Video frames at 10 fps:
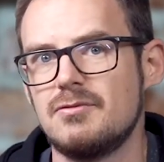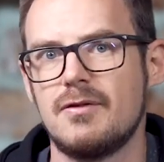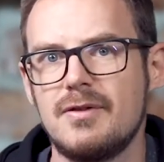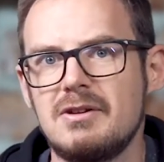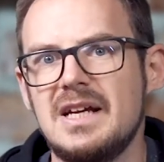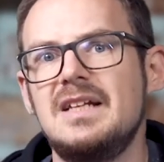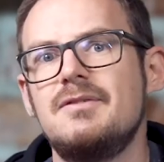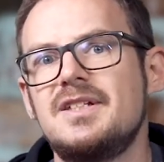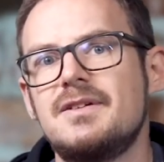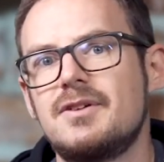They're a very
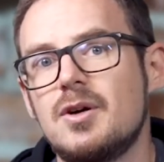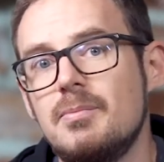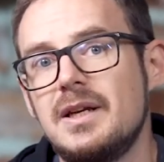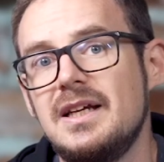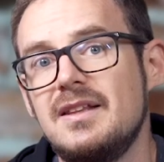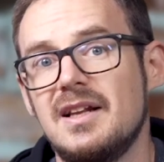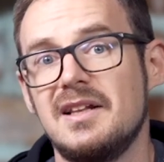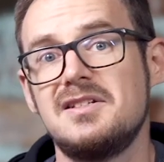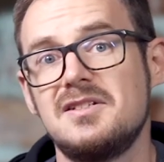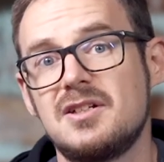innovative company, they
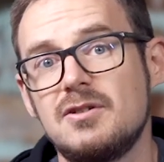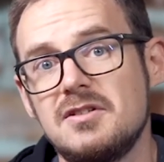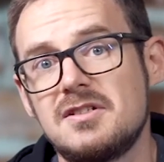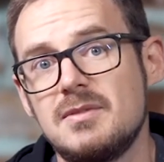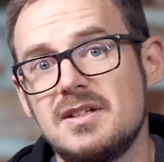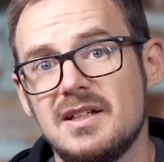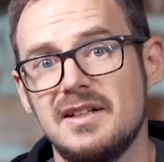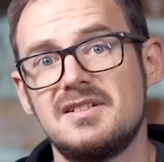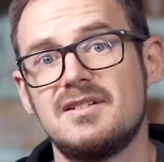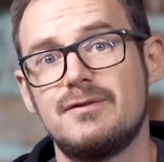listen to customers, they
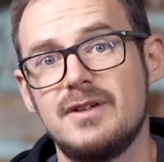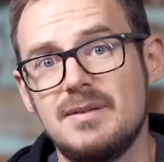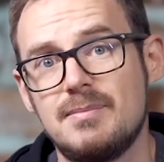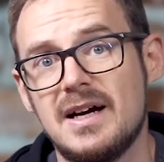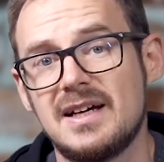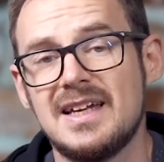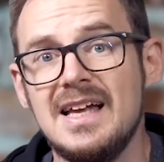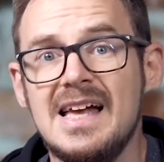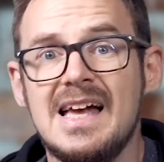listen to feedback,